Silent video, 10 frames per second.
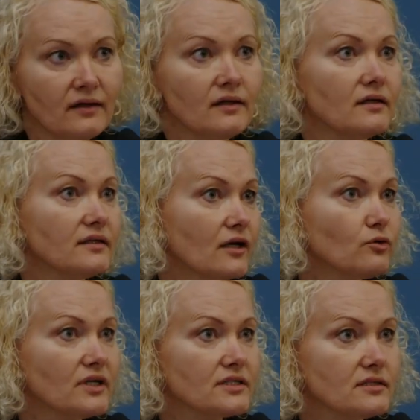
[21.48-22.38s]
Denis
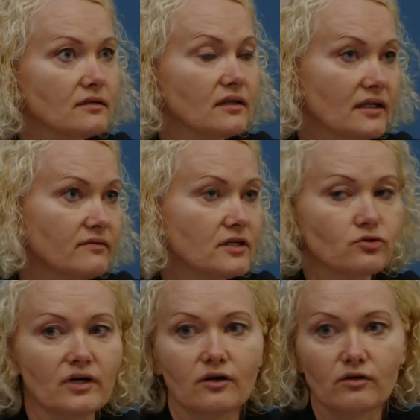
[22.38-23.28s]
Francis.
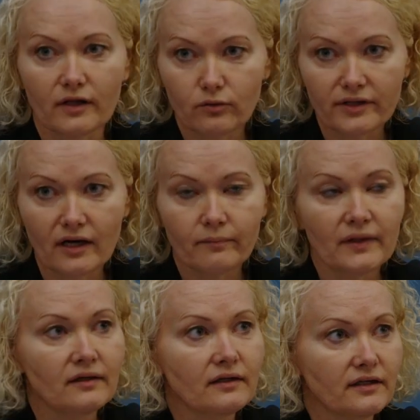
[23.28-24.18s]
It will
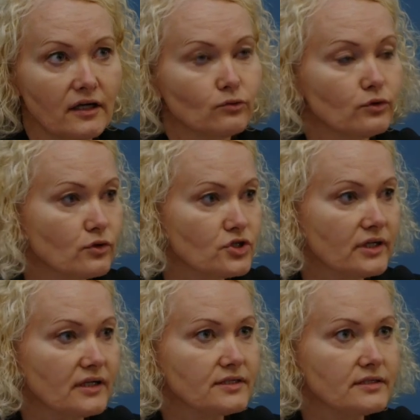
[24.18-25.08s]
happen in Latvian
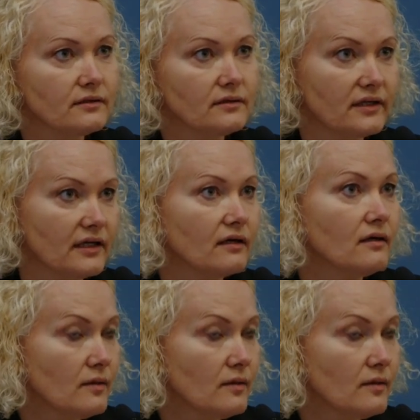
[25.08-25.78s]
and English.